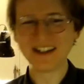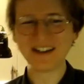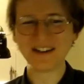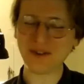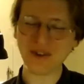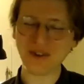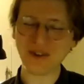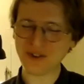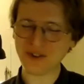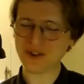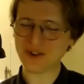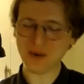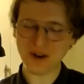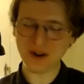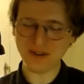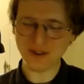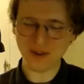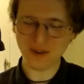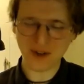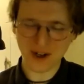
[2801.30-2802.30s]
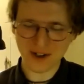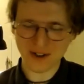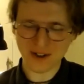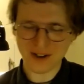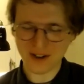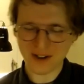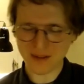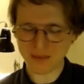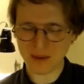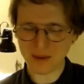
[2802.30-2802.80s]
So Zongjun, what have you
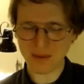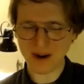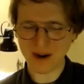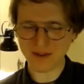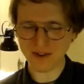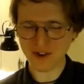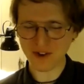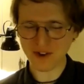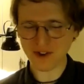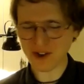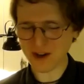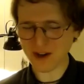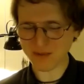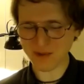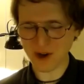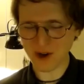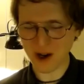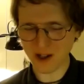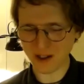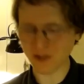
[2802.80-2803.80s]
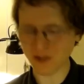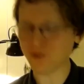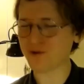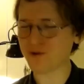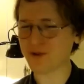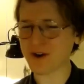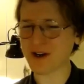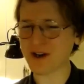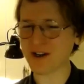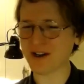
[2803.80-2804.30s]
done to prepare for this trip?
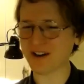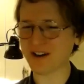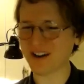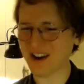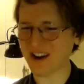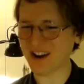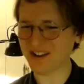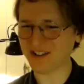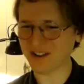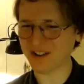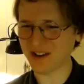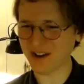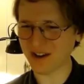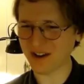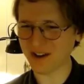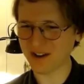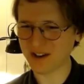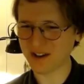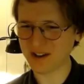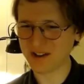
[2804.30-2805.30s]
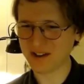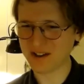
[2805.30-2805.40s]
Knowledge, reading, tasting.